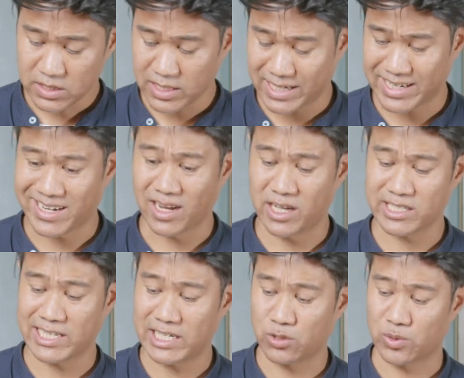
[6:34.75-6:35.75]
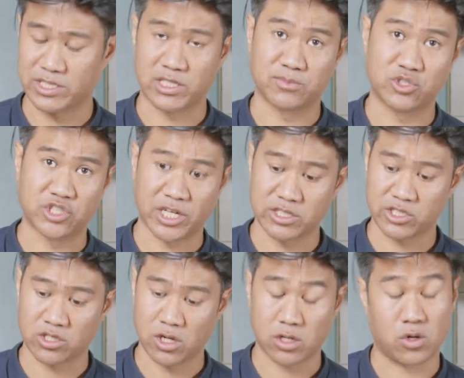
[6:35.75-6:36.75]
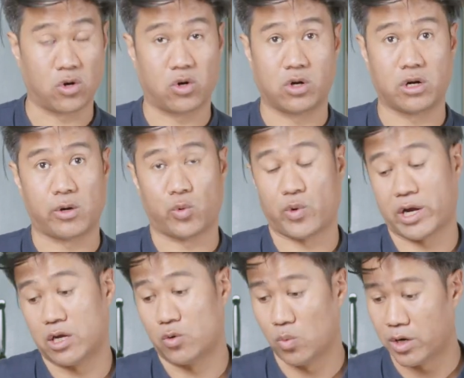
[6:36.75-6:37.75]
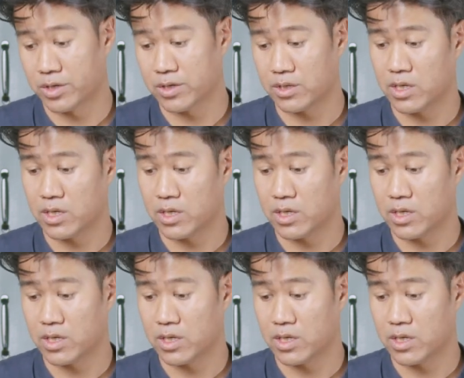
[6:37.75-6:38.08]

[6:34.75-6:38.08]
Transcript: And then the last liquid is some chicken stock or regular water.